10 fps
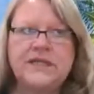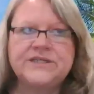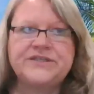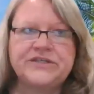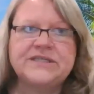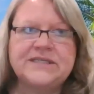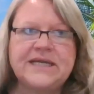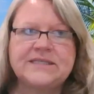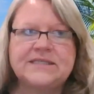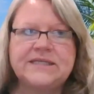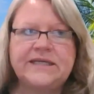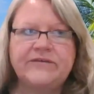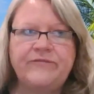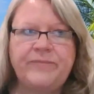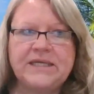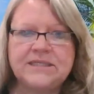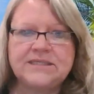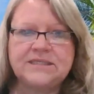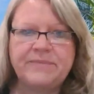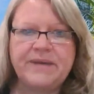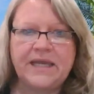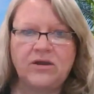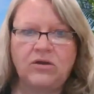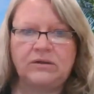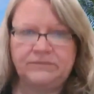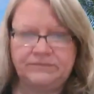a certain density of pigs to make it all.